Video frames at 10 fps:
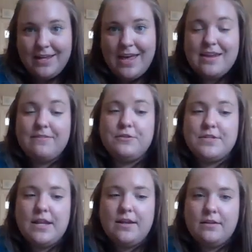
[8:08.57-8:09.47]
And if you
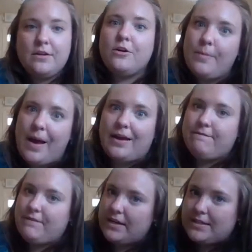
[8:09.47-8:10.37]
didn't, go back
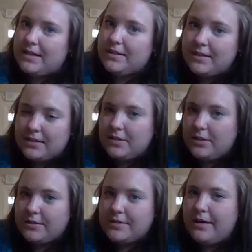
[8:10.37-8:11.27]
and fix it and think to
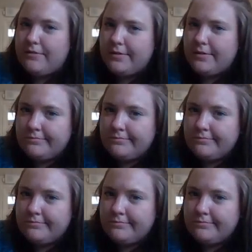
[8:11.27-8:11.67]
yourself,